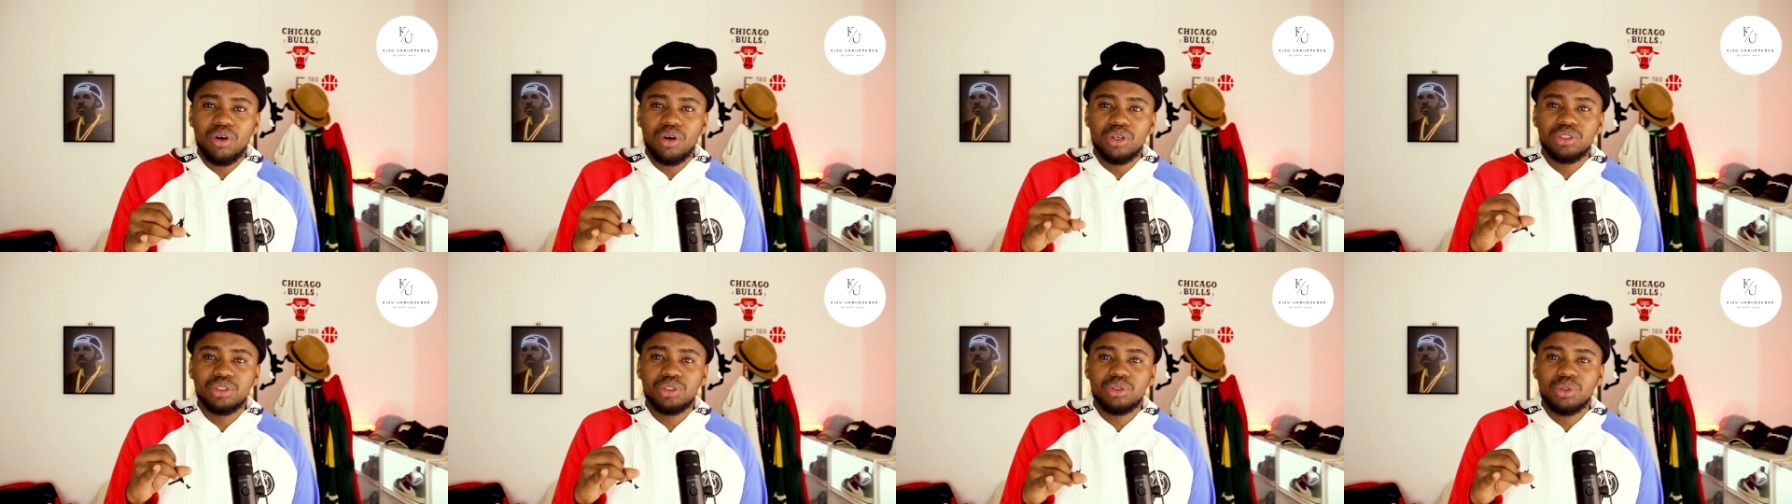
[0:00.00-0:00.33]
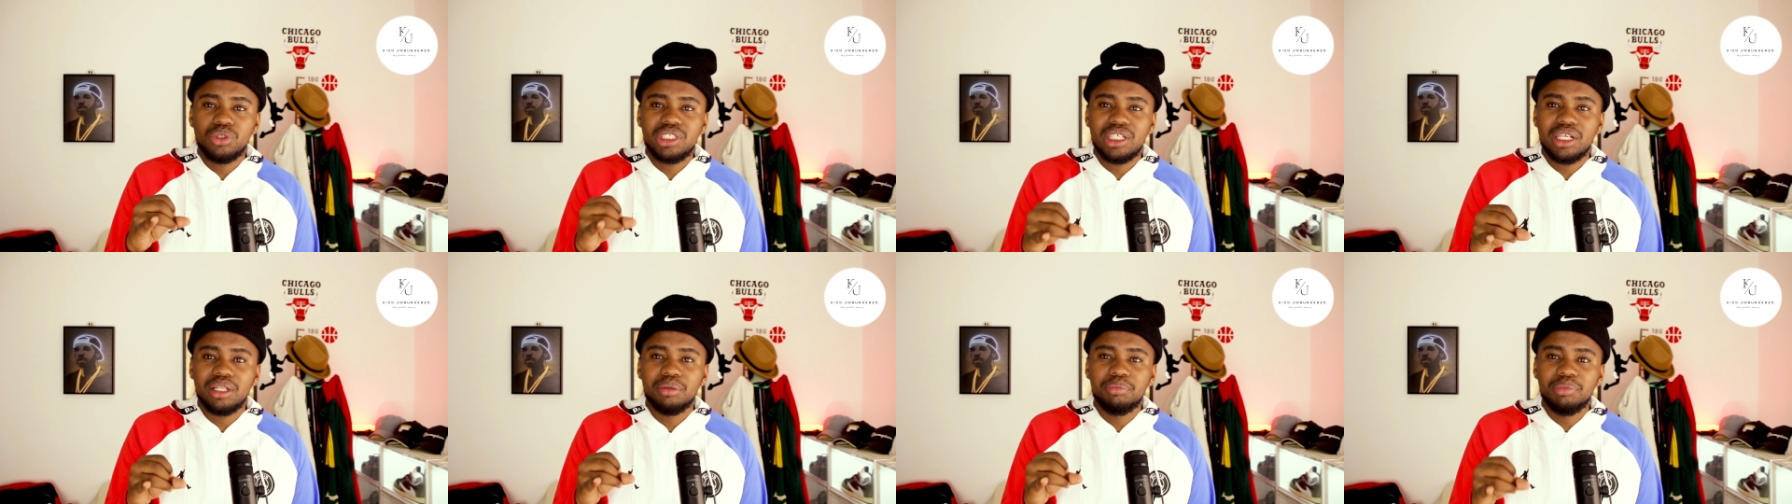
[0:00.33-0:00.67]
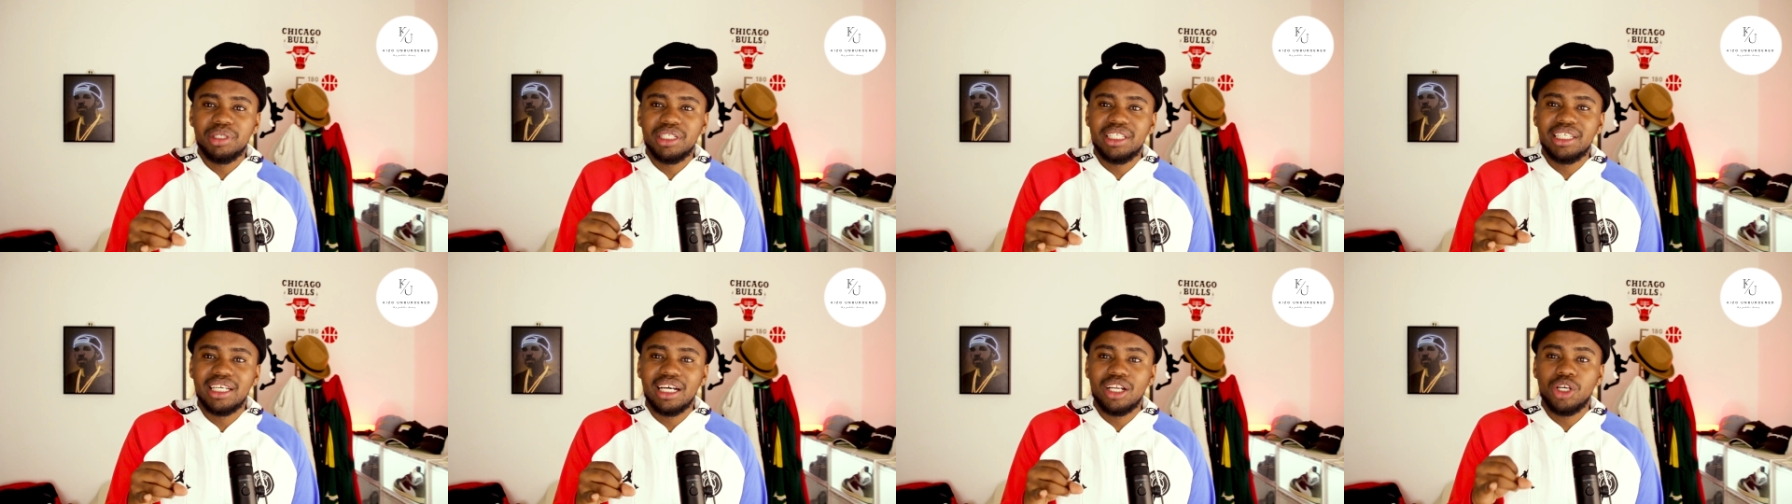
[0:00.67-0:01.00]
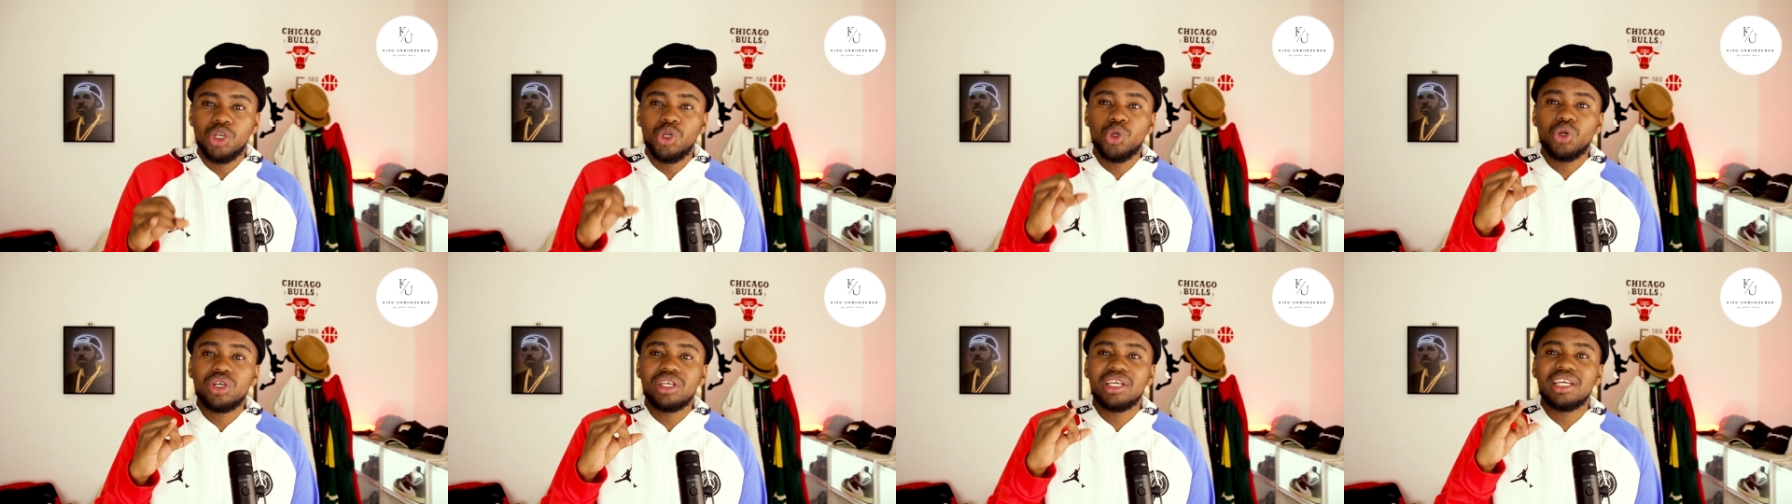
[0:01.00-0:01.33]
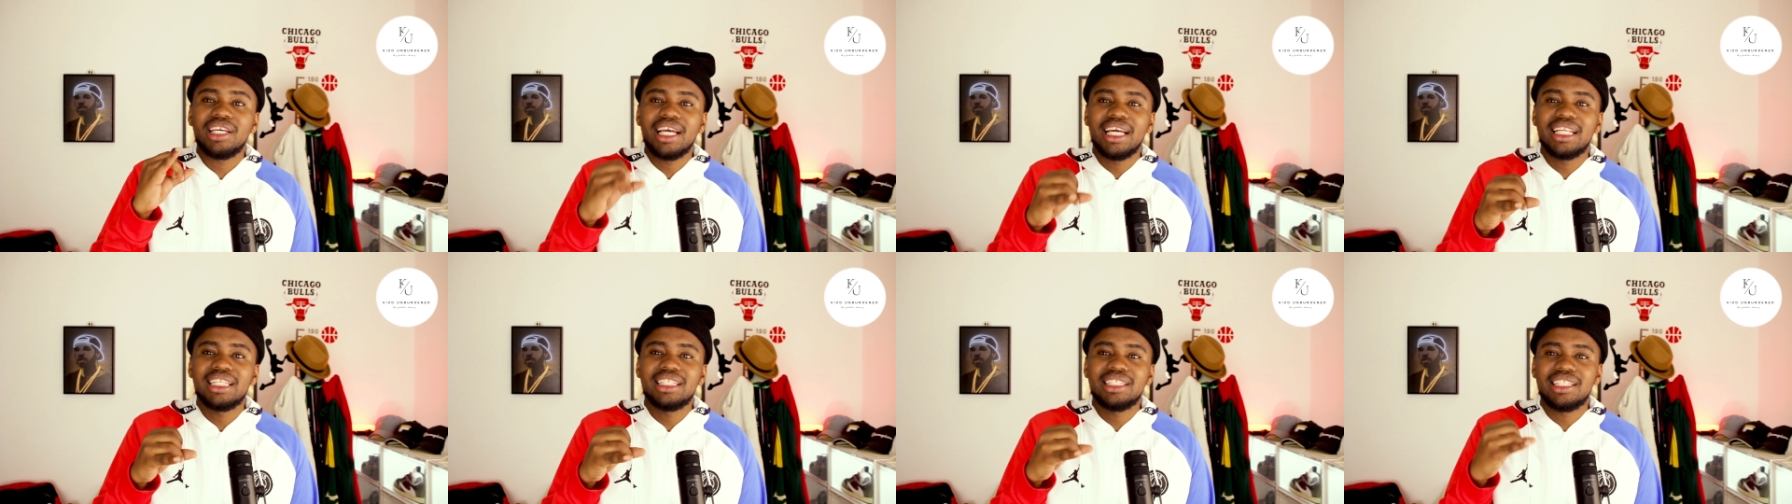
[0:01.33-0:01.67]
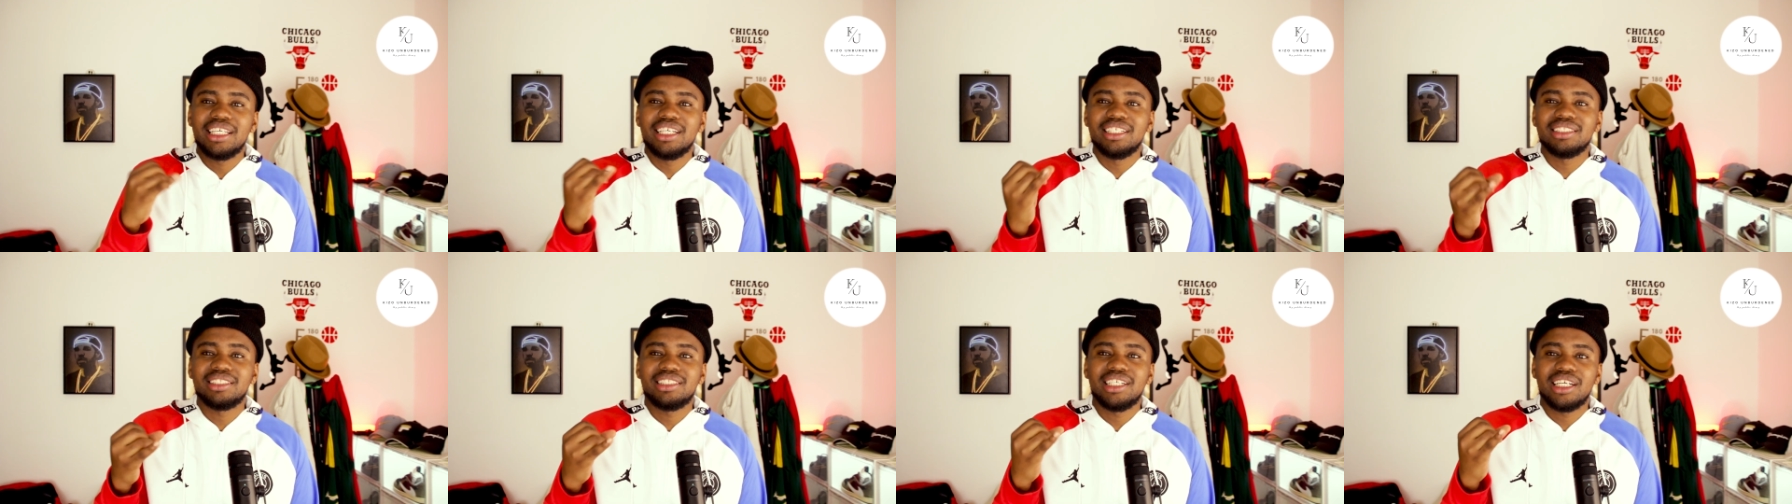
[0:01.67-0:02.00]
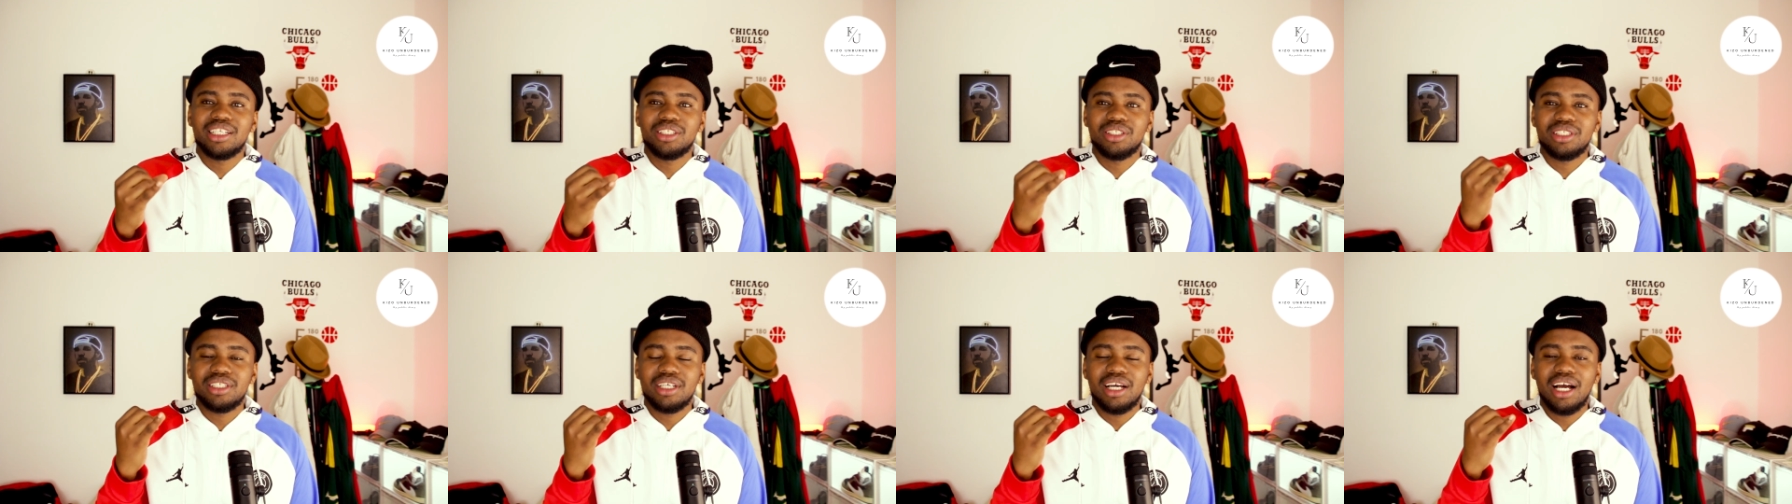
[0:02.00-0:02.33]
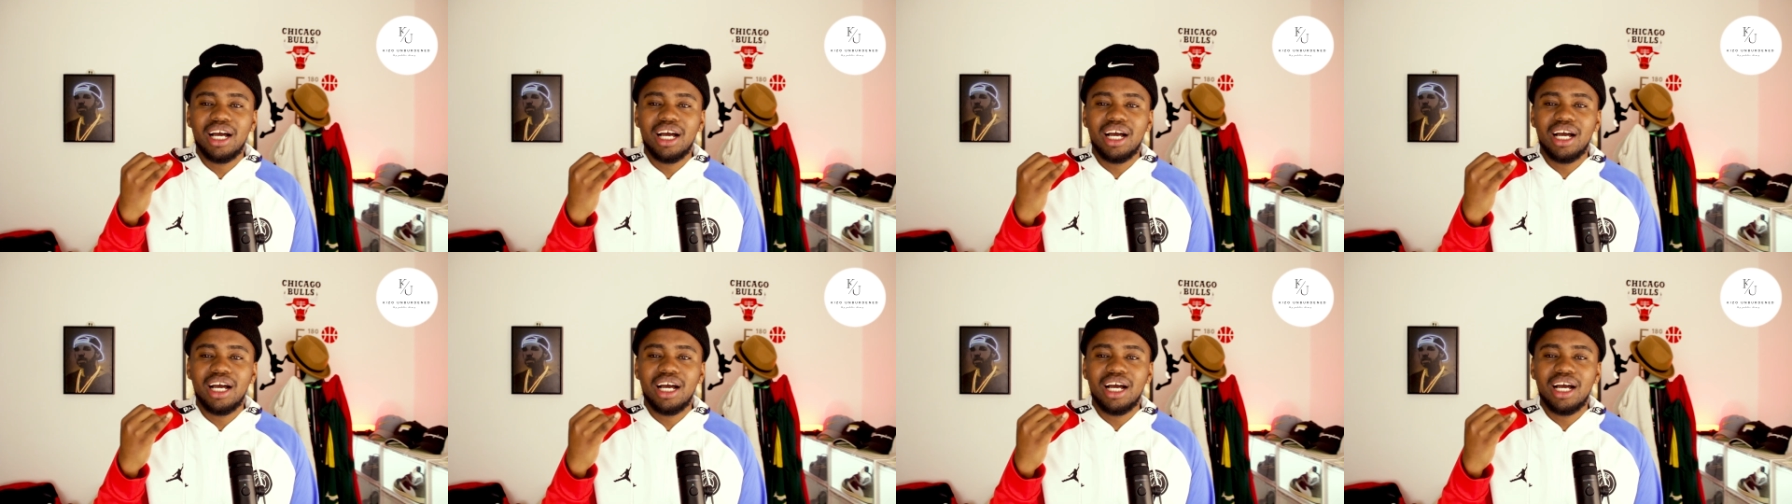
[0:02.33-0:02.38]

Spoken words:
on social media looking at things that